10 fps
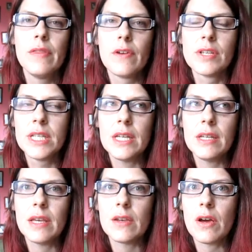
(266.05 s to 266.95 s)
their
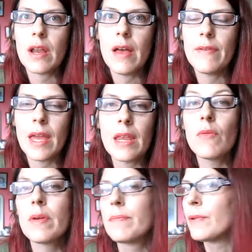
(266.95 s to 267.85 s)
deed and not have
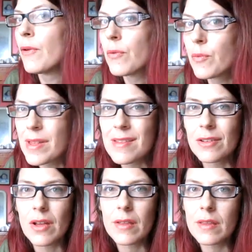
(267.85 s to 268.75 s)
anyone blow the
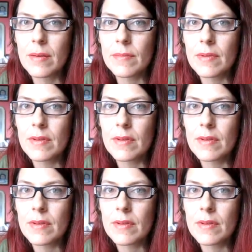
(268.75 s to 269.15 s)
whistle on them.